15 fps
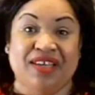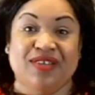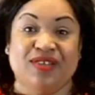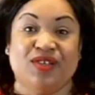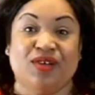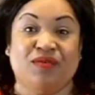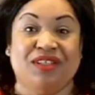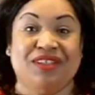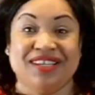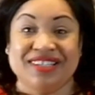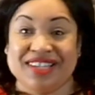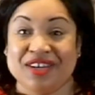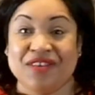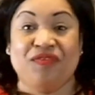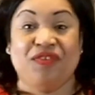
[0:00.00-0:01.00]
So we
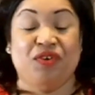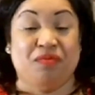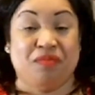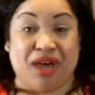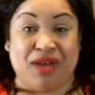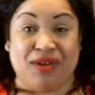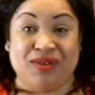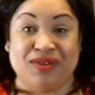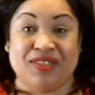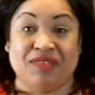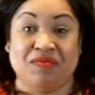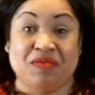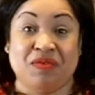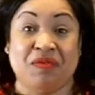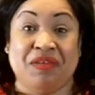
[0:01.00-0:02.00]
looked at a few models, and
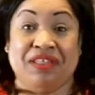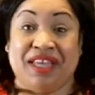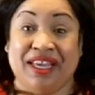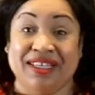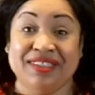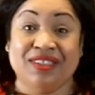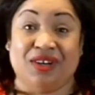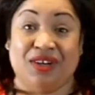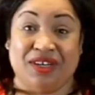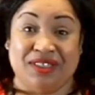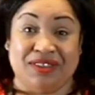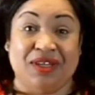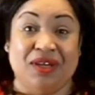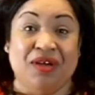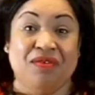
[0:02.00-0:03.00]
what we landed
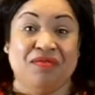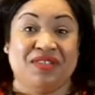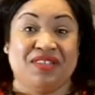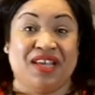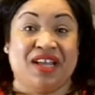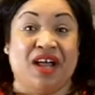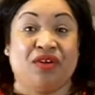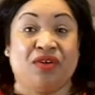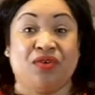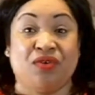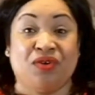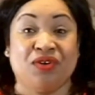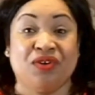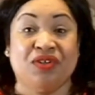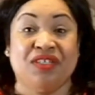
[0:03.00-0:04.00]
on was that a
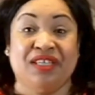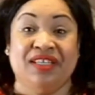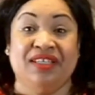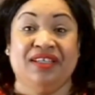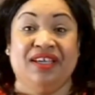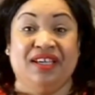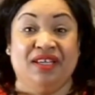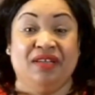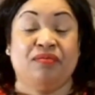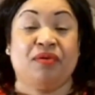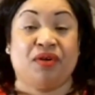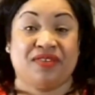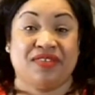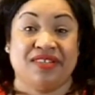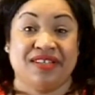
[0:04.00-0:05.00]
quarterly
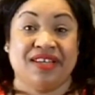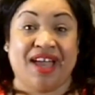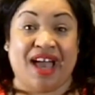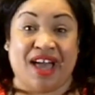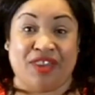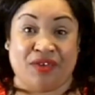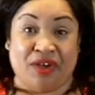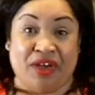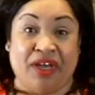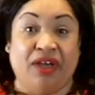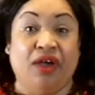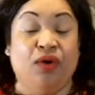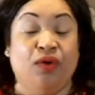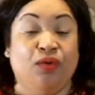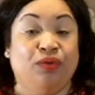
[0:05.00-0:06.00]
in-person
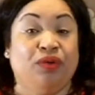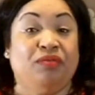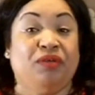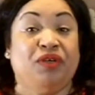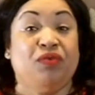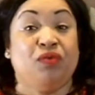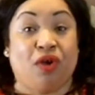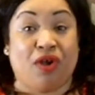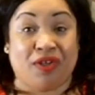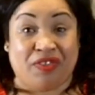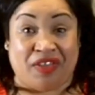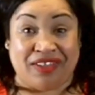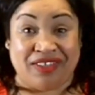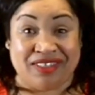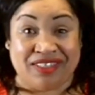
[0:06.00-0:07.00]
gathering would be worth
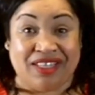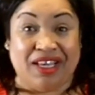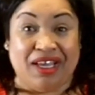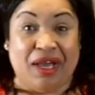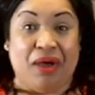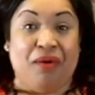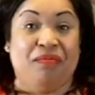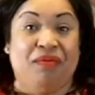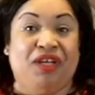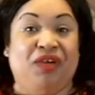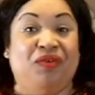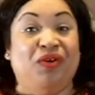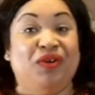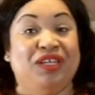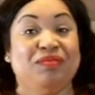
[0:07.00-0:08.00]
it, but it
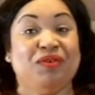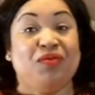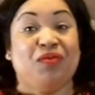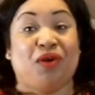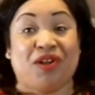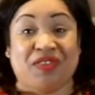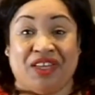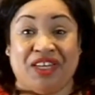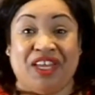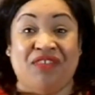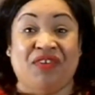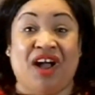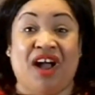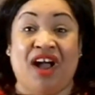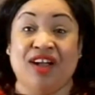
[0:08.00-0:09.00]
would only be worth it if
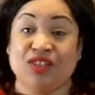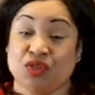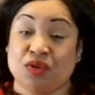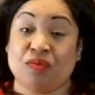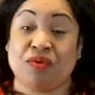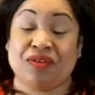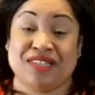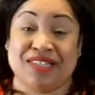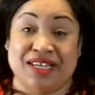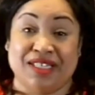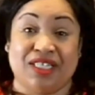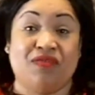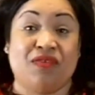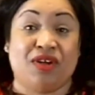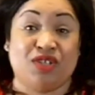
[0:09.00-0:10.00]

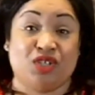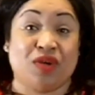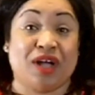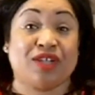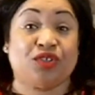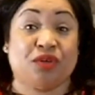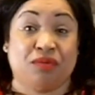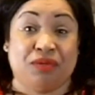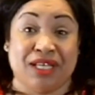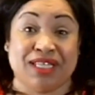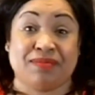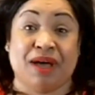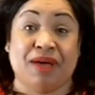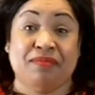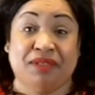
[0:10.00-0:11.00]
100% of our Director
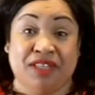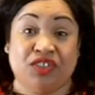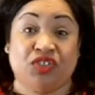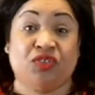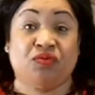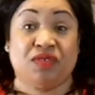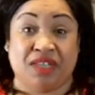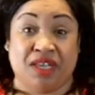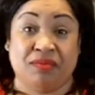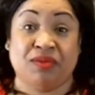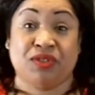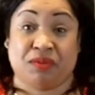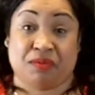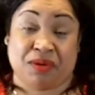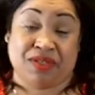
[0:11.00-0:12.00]
Plus population was
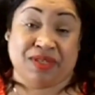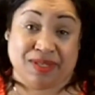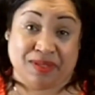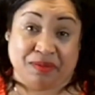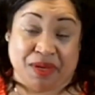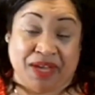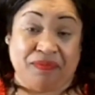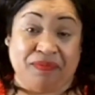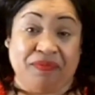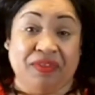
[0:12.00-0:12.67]
able to participate.